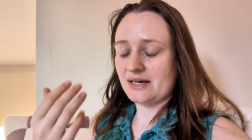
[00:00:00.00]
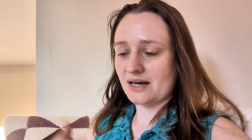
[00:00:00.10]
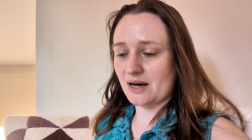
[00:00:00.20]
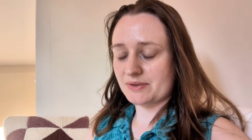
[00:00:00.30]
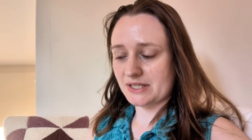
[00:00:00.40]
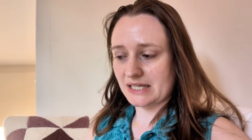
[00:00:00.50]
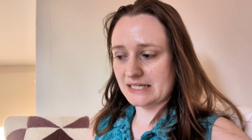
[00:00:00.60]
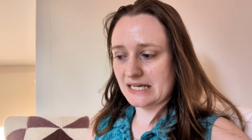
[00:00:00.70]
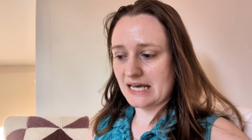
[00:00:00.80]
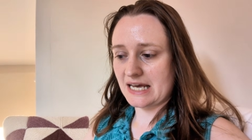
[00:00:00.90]
capture
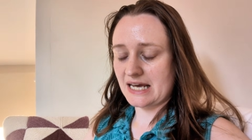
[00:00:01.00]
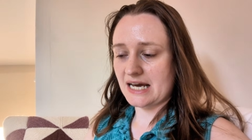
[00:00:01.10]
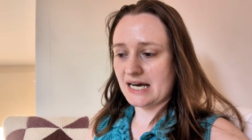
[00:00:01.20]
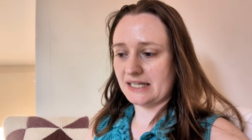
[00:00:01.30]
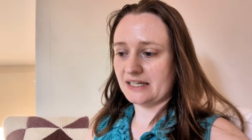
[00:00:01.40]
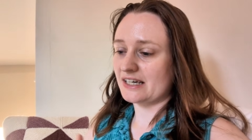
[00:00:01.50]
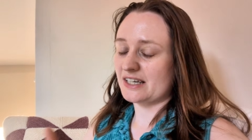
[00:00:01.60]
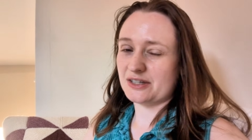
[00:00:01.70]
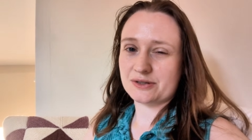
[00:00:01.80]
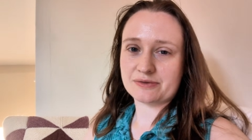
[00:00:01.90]
that day, and then I
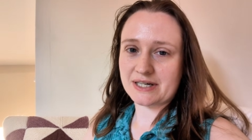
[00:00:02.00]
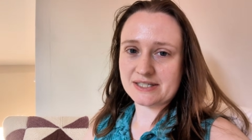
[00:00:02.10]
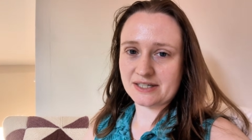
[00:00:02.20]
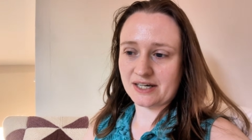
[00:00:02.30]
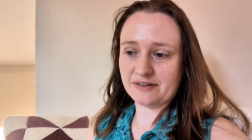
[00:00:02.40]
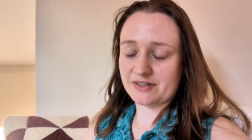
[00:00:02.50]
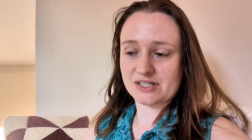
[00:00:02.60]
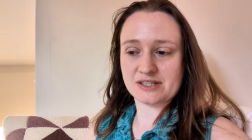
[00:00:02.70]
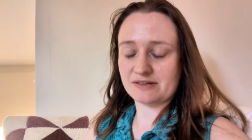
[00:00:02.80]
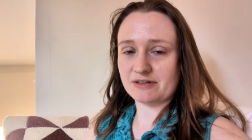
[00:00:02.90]
can use the rest to kind of
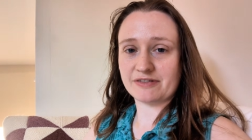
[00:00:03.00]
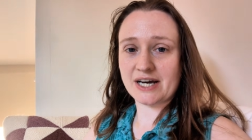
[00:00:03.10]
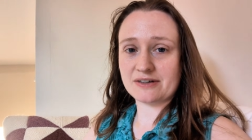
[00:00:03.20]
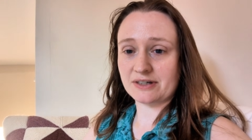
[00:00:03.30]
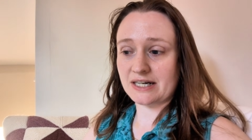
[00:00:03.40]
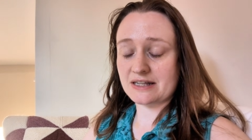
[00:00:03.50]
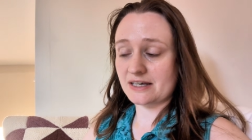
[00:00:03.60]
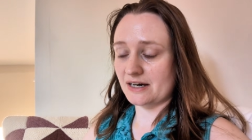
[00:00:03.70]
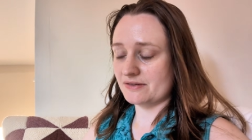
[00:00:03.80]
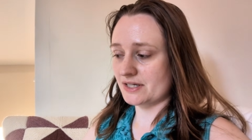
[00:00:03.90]
just reflect on
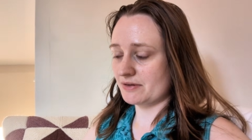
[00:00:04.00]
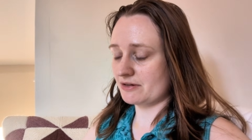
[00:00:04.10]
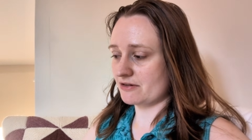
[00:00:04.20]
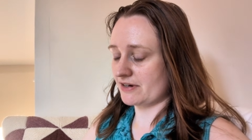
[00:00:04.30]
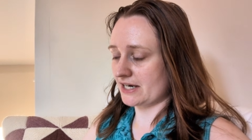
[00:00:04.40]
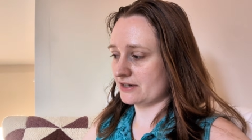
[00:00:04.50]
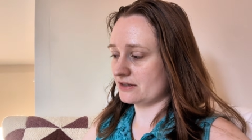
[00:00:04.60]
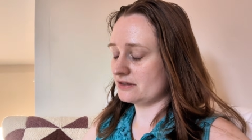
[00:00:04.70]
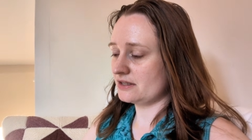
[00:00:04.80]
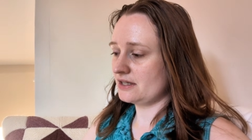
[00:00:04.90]
anything else I want to reflect
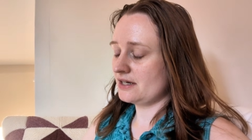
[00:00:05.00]
on.